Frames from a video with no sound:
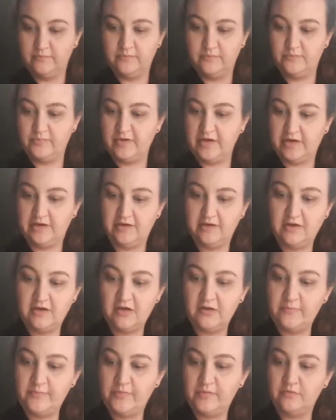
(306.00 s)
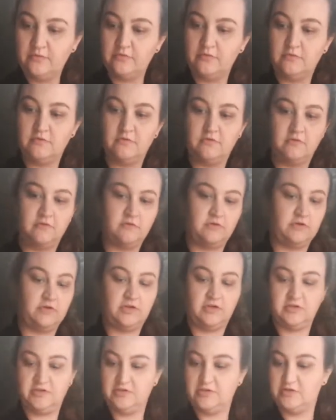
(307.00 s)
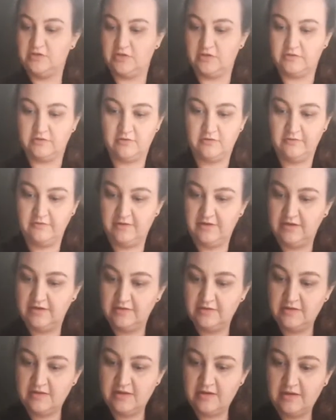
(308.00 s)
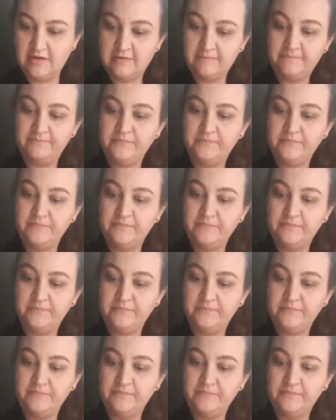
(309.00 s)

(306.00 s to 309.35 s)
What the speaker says: break it up, or you could just chuck the whole thing in there.